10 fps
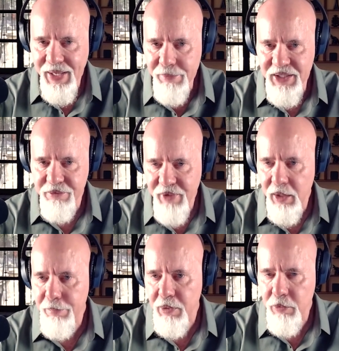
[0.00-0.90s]
had me
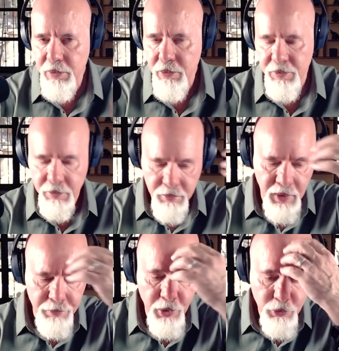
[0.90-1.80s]
develop it when, when
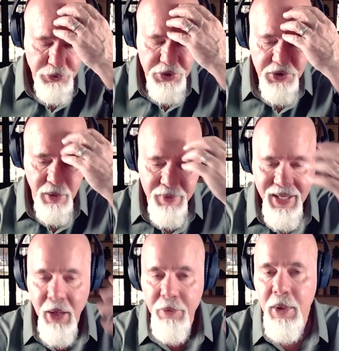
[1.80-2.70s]
my book was just
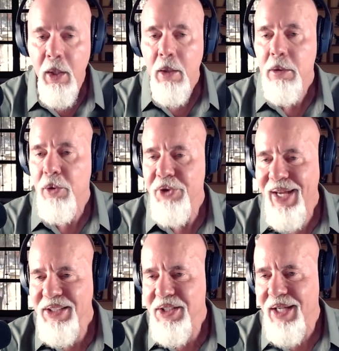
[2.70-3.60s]
coming out called
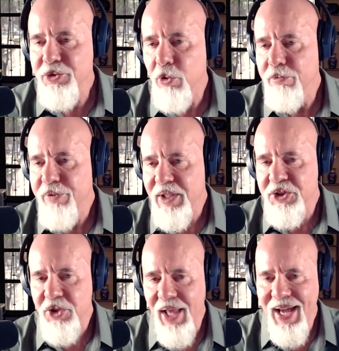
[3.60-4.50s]
Nice Guys Don't
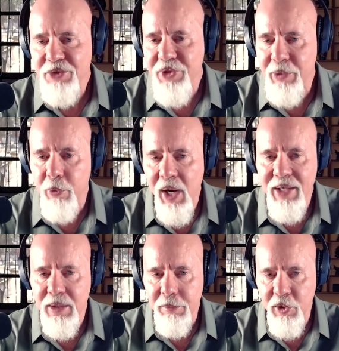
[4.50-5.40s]
Finish Last, They
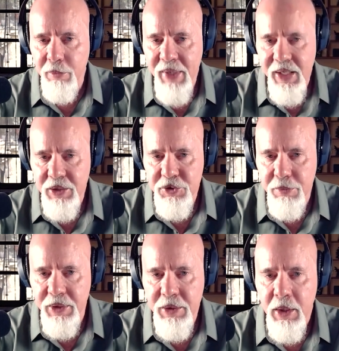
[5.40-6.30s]
Rot in Middle
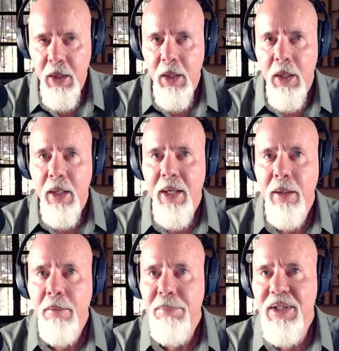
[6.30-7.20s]
Management. Whoa.
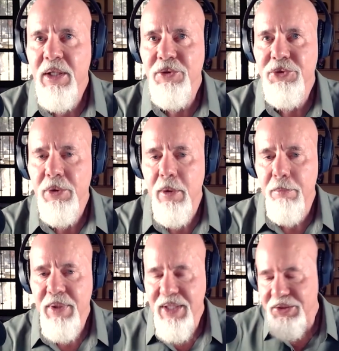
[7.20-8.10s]
And because
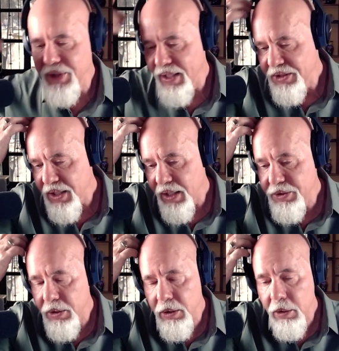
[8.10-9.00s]
because nice
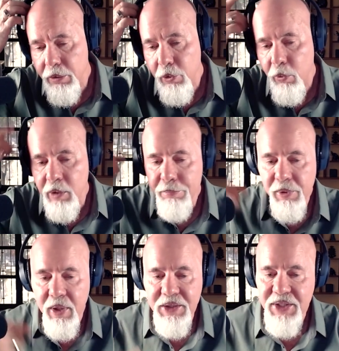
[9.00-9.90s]
guys, you know, in the
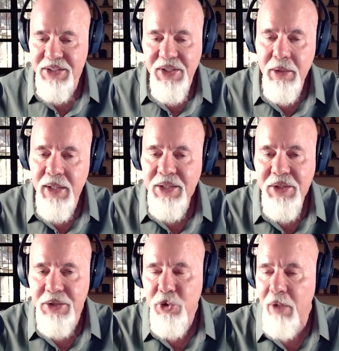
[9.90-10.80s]
workplace, I say
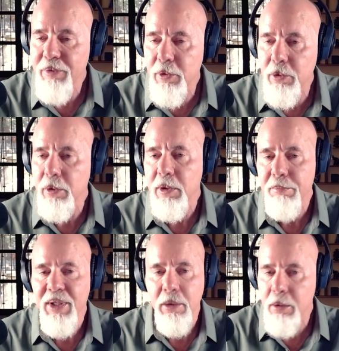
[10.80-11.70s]
nice guys are often good
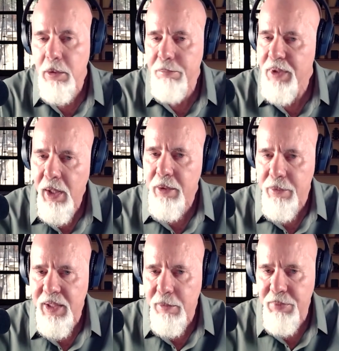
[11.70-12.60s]
at being good, but not
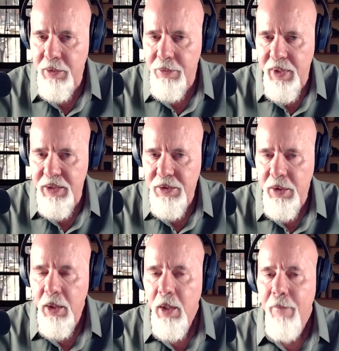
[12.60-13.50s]
great at being
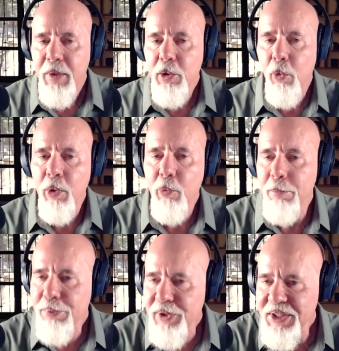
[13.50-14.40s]
great. Mm-hmm. You know, we're,
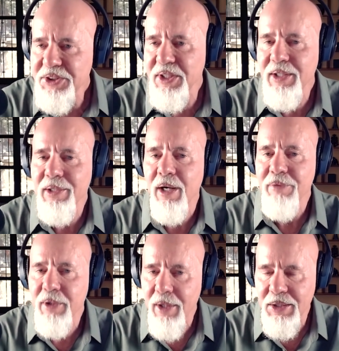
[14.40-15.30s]
we're pleasing
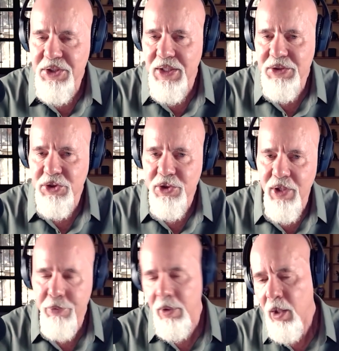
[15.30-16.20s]
enough and conscientious
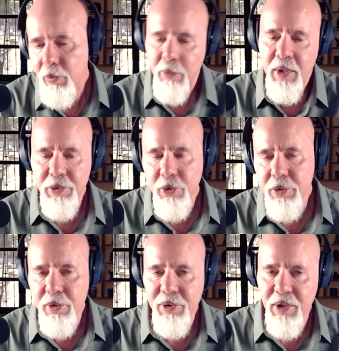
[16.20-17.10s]
enough. We, we want to
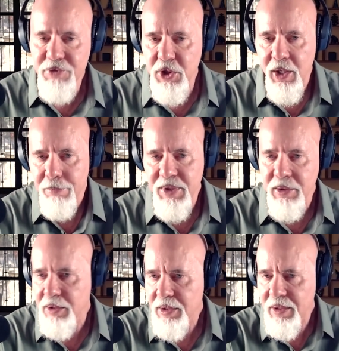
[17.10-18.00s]
do a good enough job
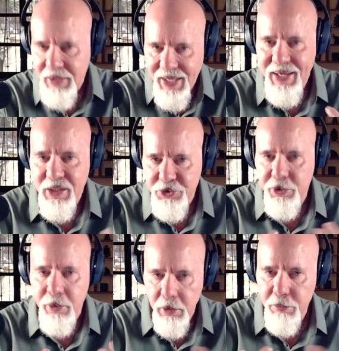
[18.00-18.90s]
to, to get that
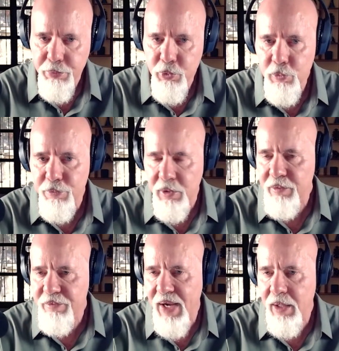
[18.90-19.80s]
external
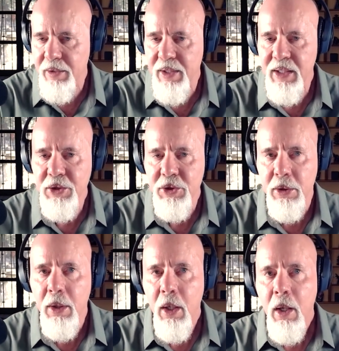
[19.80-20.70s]
approval and
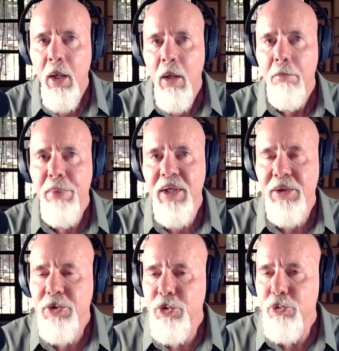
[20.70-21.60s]
validation.
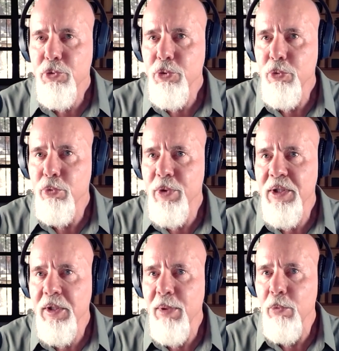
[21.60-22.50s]
But to to
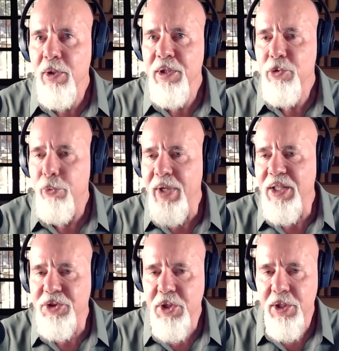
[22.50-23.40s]
really be willing to
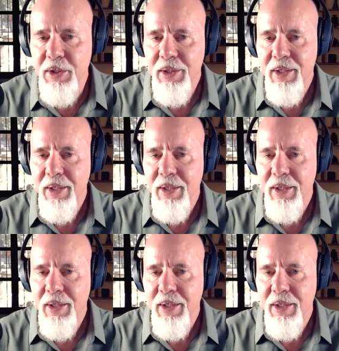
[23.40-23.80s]
risk,